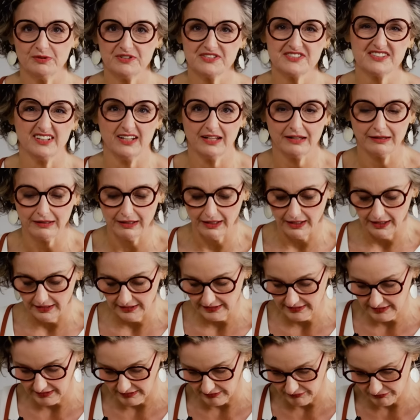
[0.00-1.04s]
It still had
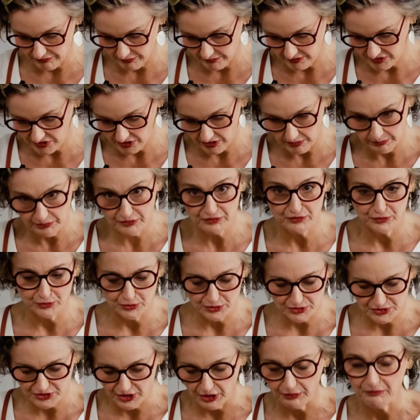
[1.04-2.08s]
garlic in it from the time
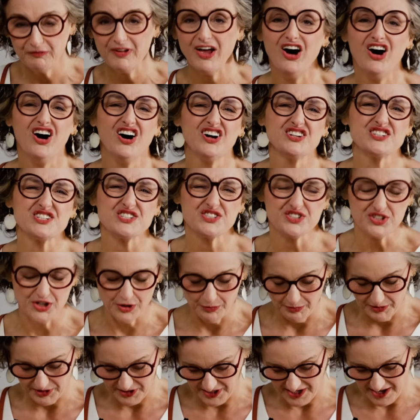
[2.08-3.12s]
before, so I just
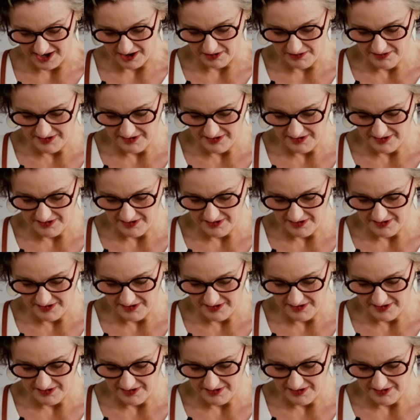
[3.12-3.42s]
chop it now.